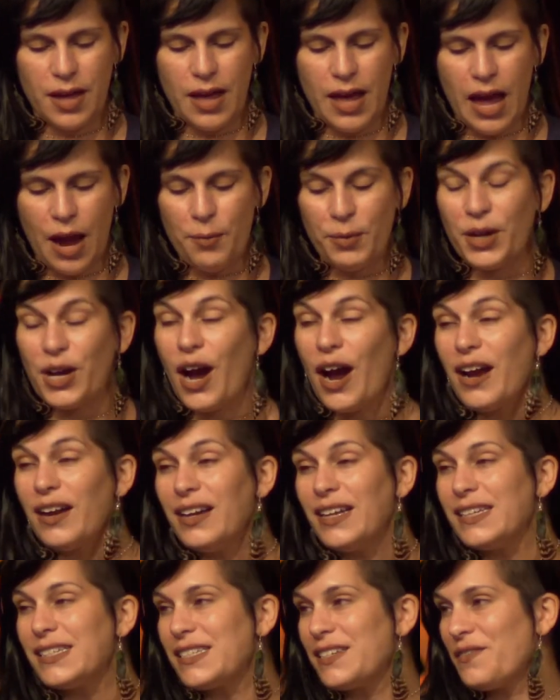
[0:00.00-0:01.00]
And
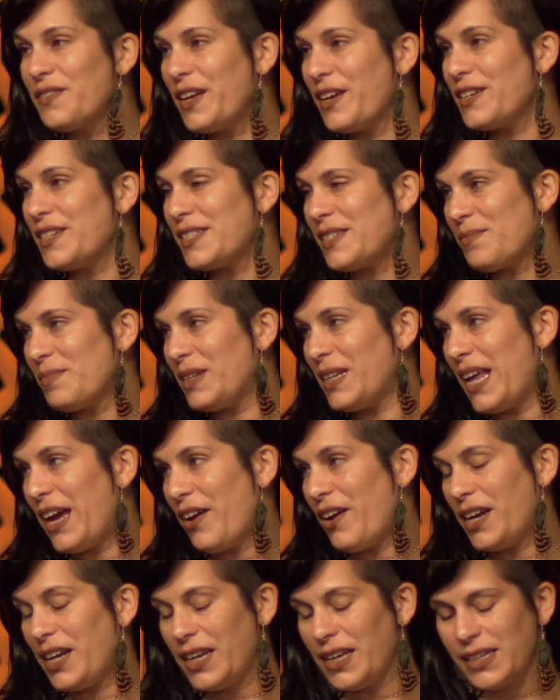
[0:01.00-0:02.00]
regardless of their
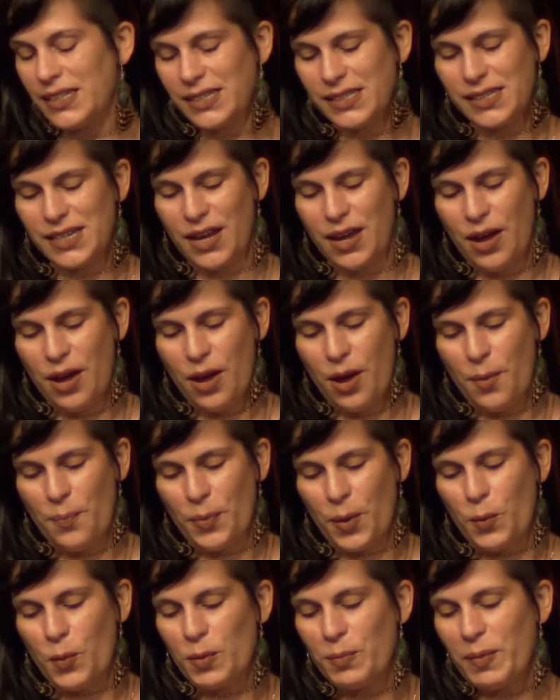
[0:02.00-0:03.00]
similarities,
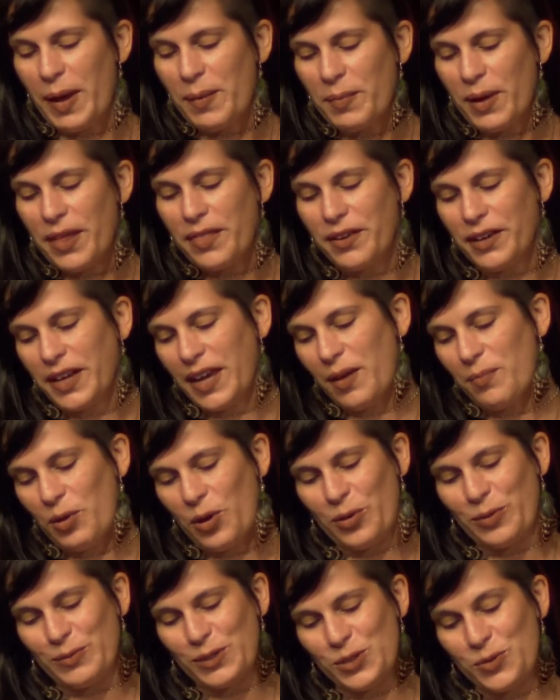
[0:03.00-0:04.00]
when my mother came
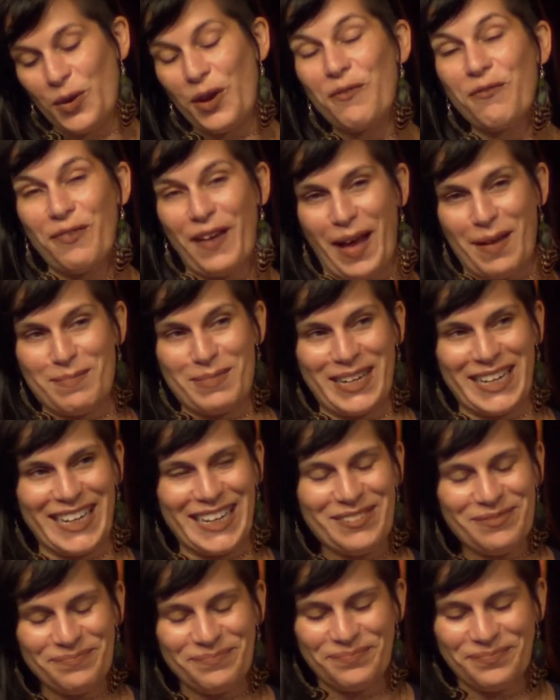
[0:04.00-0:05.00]
home to her
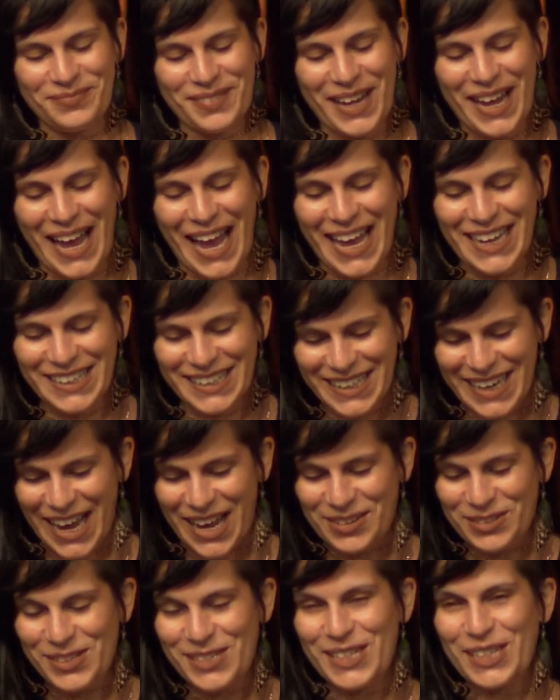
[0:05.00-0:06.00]
family and
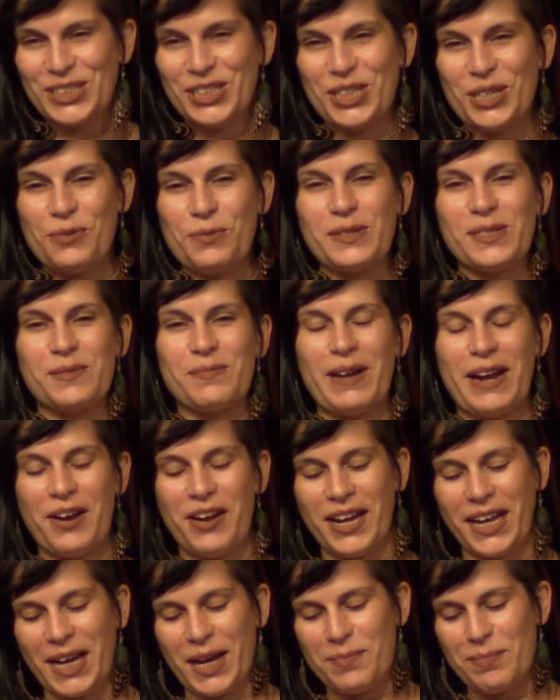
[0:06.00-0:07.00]
announced that she was
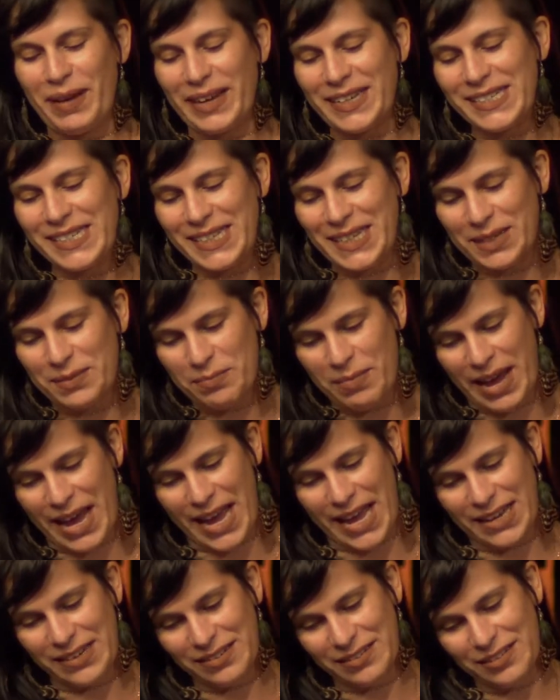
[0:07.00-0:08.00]
marrying a Mexican
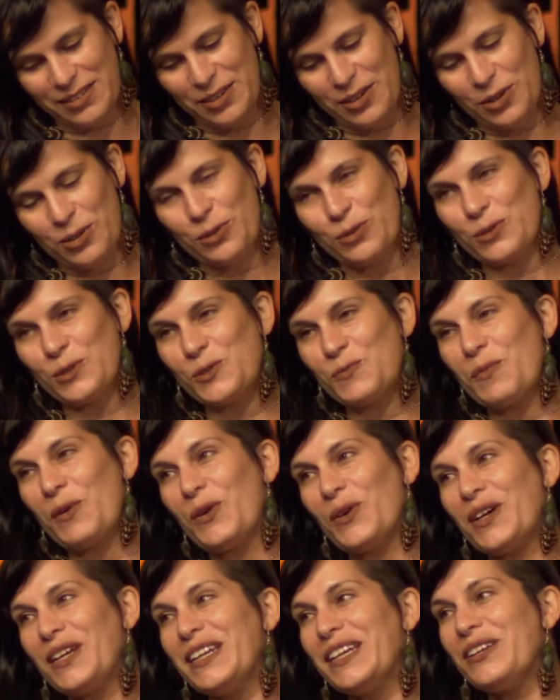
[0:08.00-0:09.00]
man who
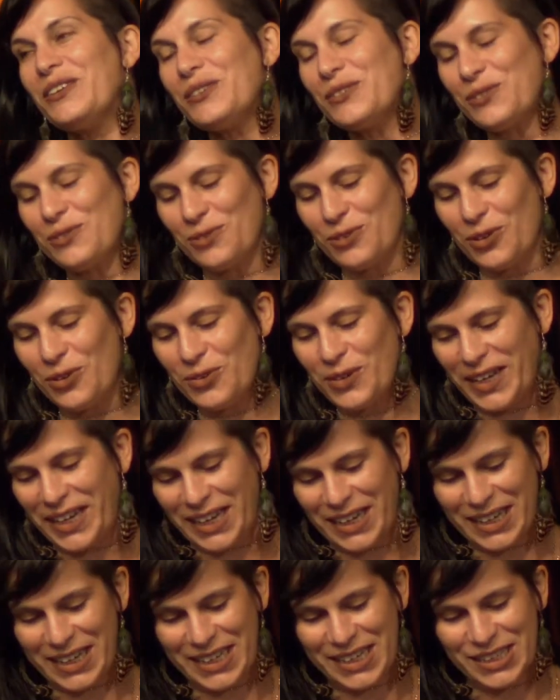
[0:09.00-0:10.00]
spoke little to no
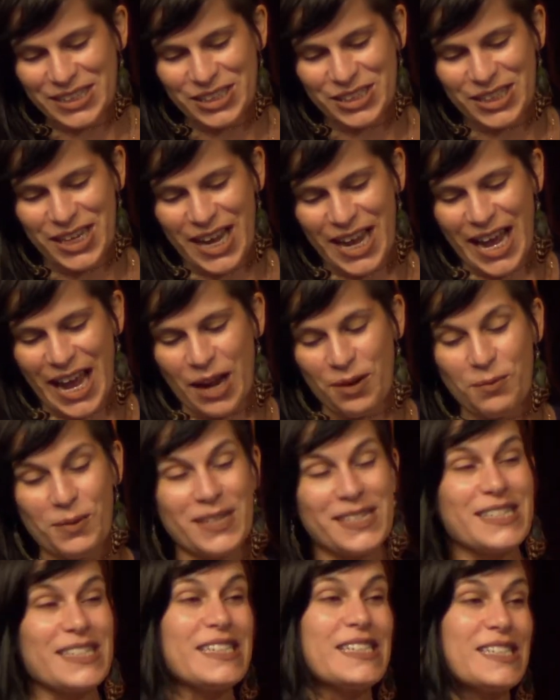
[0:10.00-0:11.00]
English and
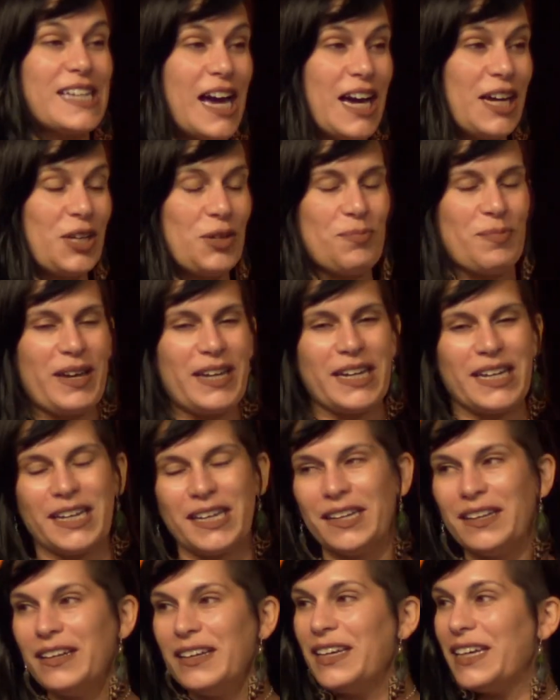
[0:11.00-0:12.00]
was
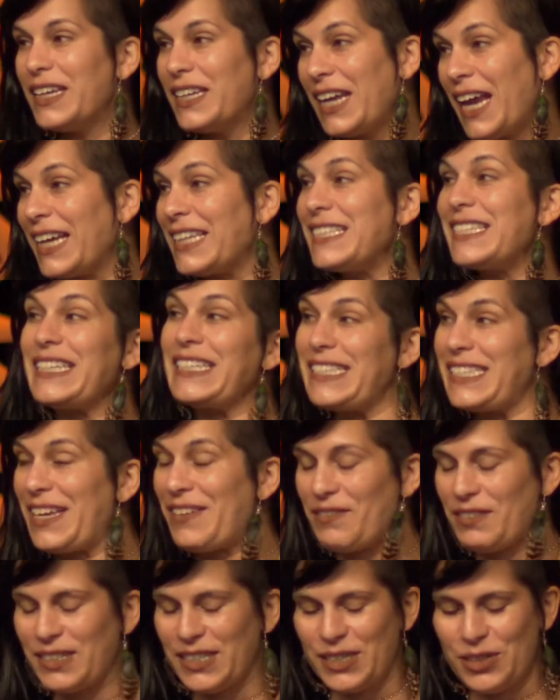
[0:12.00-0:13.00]
undocumented in
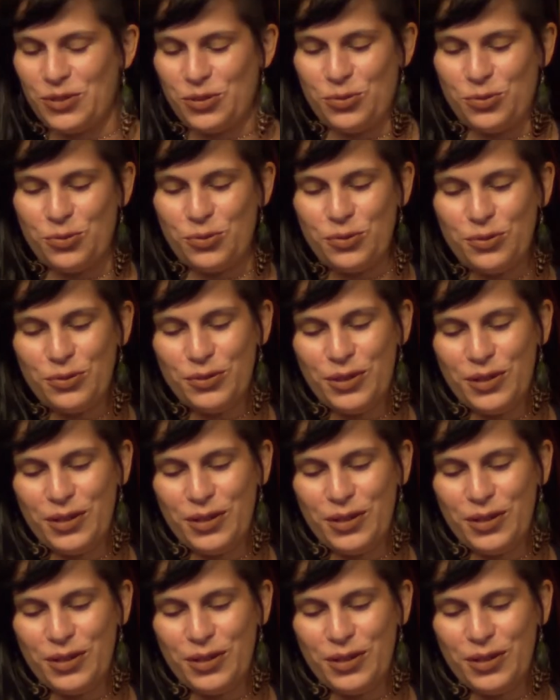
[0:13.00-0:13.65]
1972,